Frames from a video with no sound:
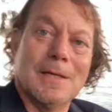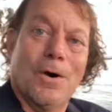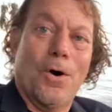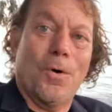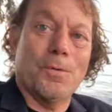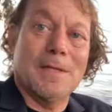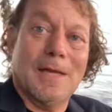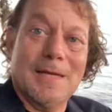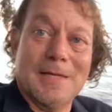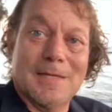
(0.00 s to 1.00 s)
all
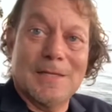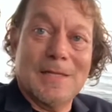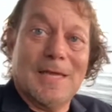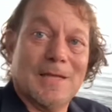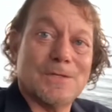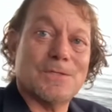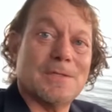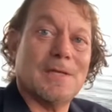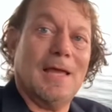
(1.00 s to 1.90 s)
related and linked.